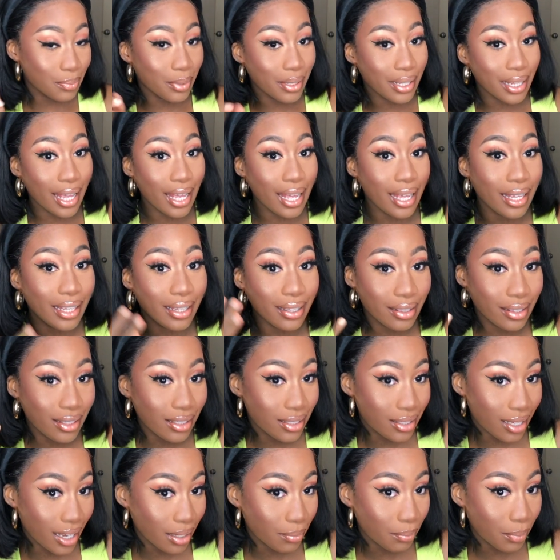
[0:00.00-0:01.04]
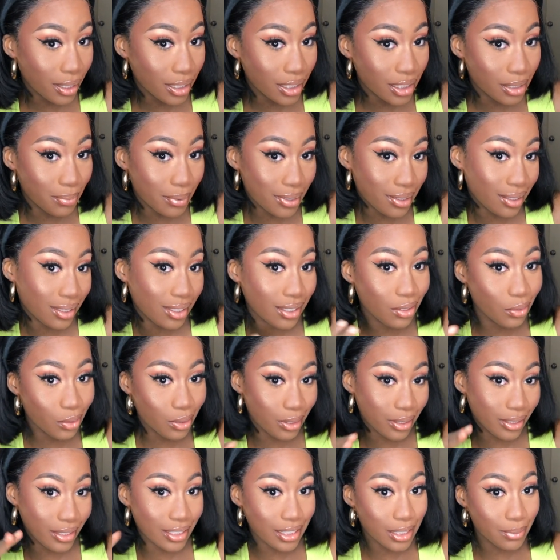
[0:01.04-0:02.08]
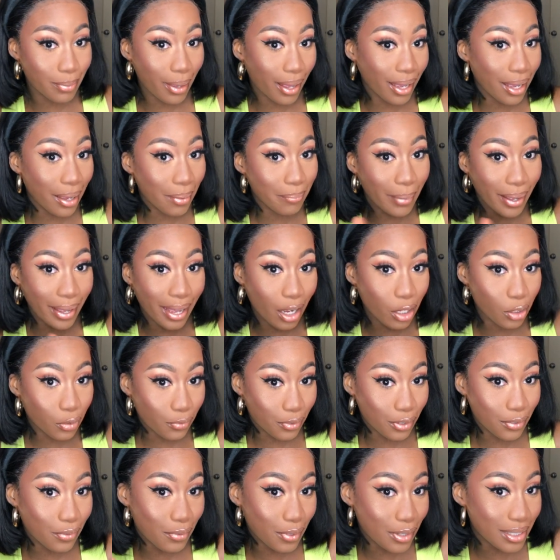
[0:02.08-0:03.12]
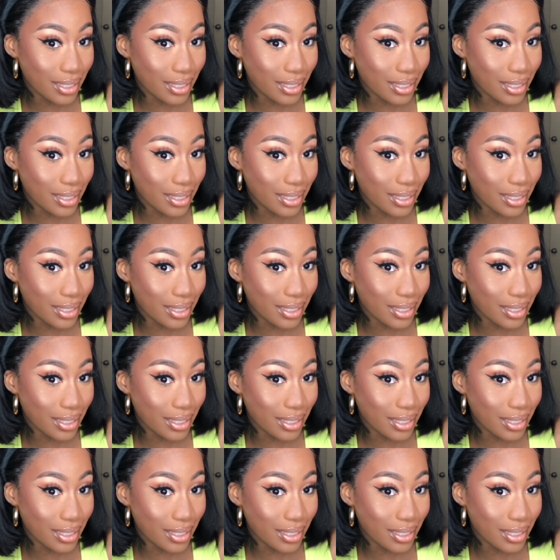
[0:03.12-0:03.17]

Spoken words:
but like this headband is basically going to inspire my outfit for